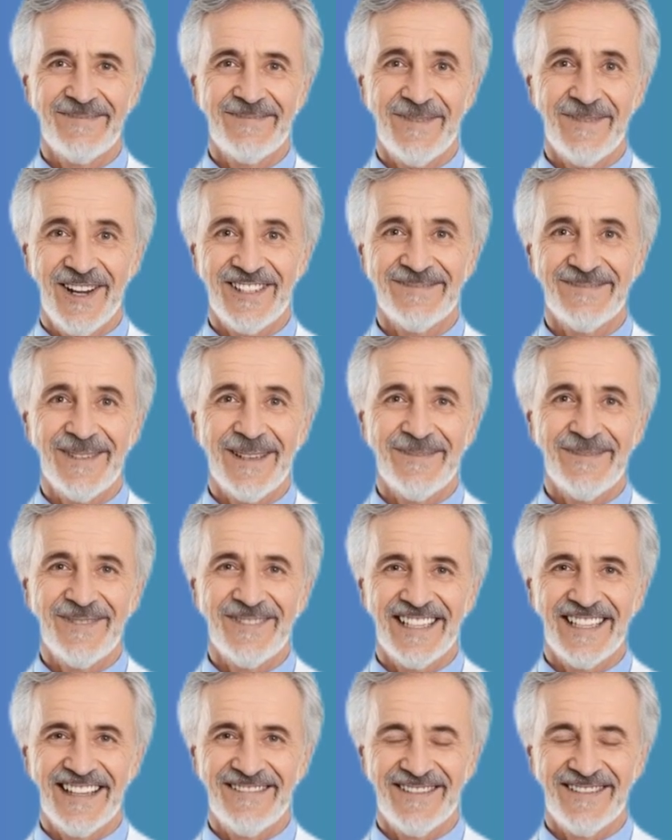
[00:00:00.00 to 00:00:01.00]
Most people
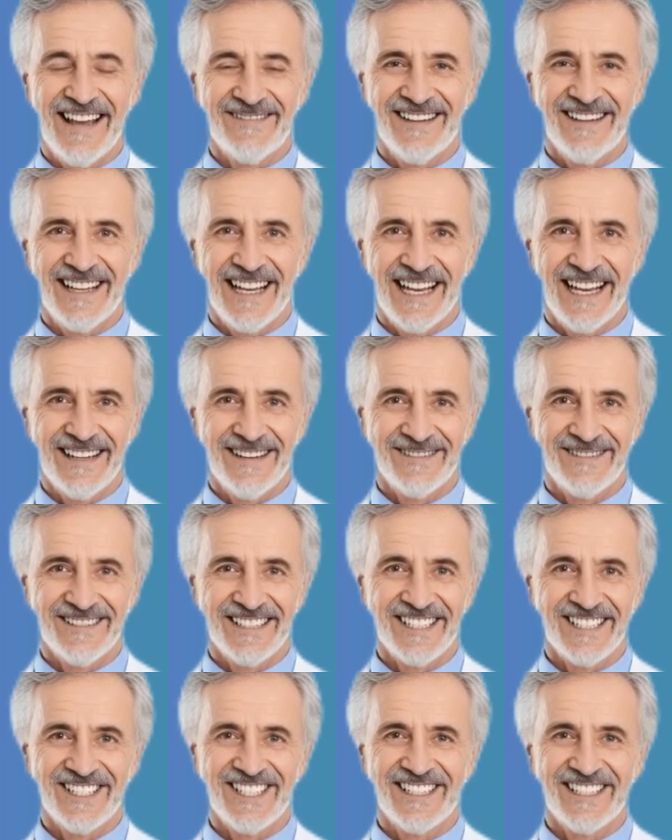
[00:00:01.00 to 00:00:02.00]
think of avocados
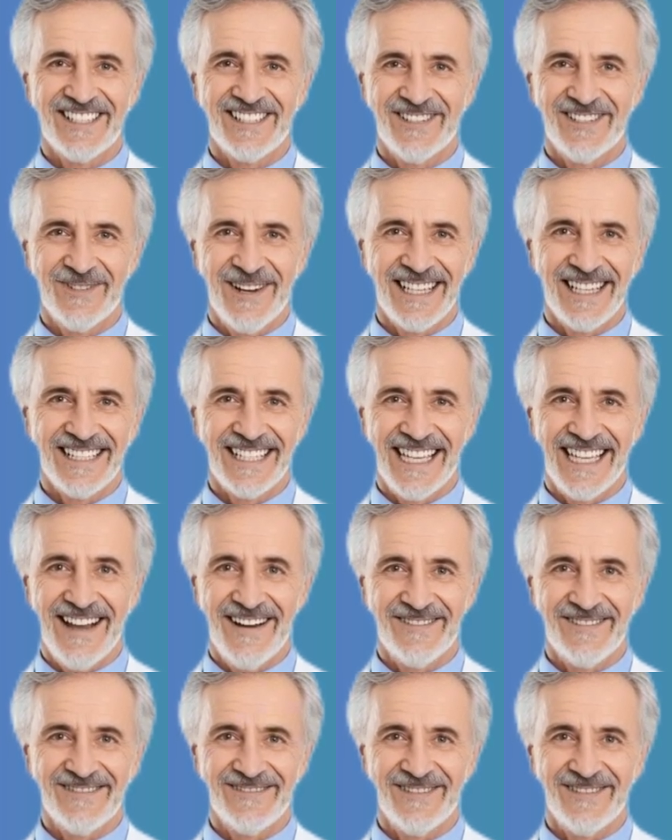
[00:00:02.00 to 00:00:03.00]
as just a trendy
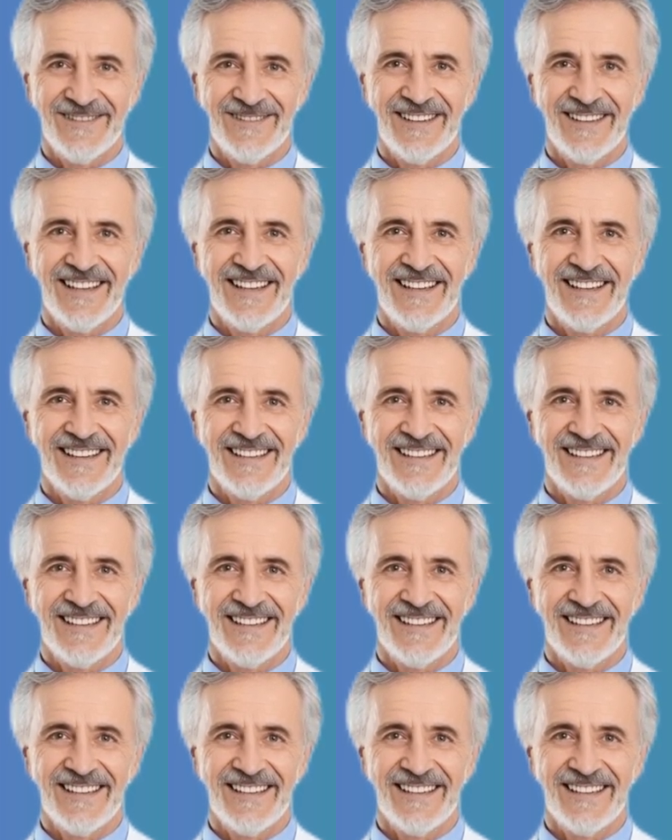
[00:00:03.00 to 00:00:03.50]
health food,